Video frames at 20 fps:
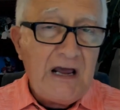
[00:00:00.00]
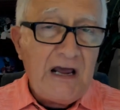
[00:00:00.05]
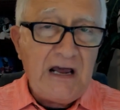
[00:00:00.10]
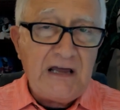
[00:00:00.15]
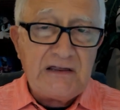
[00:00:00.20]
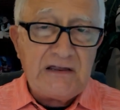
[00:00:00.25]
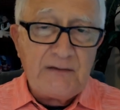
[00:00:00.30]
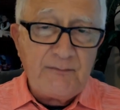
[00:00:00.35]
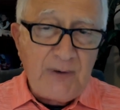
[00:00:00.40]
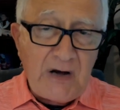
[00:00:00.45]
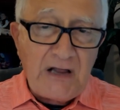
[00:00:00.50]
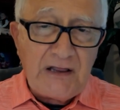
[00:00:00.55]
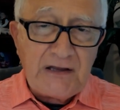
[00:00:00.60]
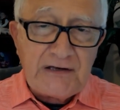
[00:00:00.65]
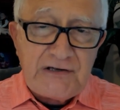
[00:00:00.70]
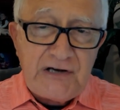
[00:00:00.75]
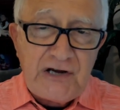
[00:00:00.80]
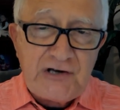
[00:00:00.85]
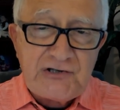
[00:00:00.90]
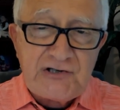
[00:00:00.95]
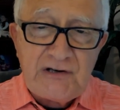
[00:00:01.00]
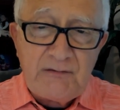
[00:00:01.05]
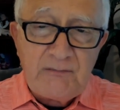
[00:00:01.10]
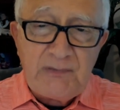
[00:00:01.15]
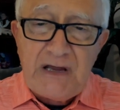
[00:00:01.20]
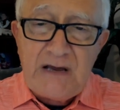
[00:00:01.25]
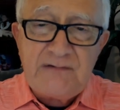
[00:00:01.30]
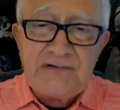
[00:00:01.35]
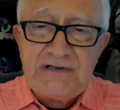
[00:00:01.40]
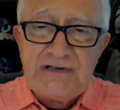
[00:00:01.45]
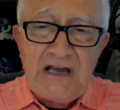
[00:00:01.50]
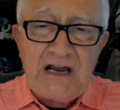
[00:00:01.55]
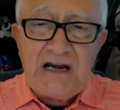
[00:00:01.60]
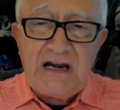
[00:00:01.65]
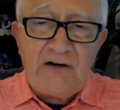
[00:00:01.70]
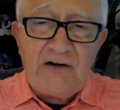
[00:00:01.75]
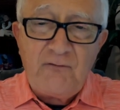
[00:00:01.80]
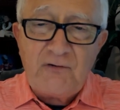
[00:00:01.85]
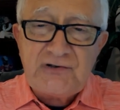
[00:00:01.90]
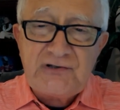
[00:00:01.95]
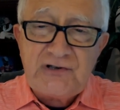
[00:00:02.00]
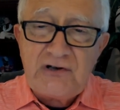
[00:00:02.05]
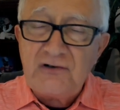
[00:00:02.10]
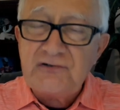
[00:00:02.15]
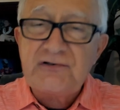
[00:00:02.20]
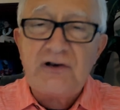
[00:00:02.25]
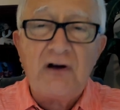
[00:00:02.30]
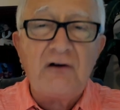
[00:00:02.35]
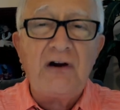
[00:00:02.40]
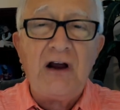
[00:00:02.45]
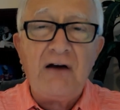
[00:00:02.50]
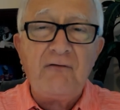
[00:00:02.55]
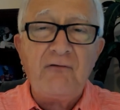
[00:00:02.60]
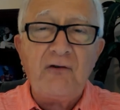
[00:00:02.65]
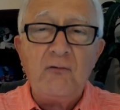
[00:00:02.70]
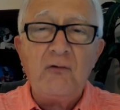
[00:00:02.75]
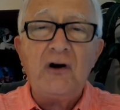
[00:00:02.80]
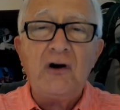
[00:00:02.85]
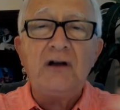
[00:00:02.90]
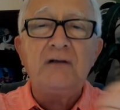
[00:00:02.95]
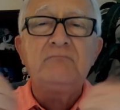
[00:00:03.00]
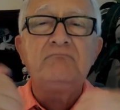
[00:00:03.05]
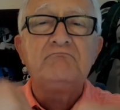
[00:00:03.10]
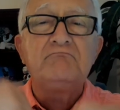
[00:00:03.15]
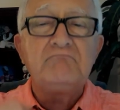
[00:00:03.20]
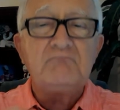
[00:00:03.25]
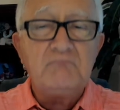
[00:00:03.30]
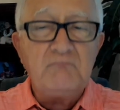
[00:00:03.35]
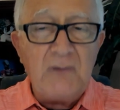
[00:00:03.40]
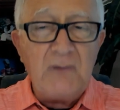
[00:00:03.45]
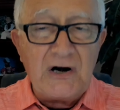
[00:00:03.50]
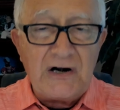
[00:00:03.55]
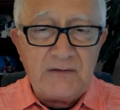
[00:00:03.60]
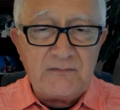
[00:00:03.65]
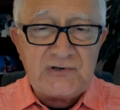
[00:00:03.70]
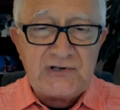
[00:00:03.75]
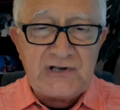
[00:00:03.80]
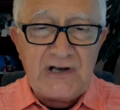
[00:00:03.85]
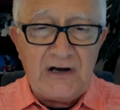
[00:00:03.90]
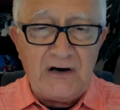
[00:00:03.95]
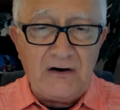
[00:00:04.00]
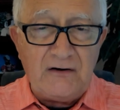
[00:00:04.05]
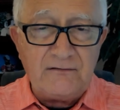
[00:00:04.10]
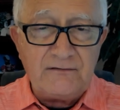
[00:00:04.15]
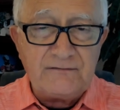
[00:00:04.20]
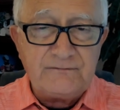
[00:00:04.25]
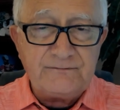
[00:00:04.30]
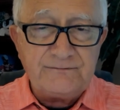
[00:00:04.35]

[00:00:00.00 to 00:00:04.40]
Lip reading: And the politician blames negative results on everyone but himself.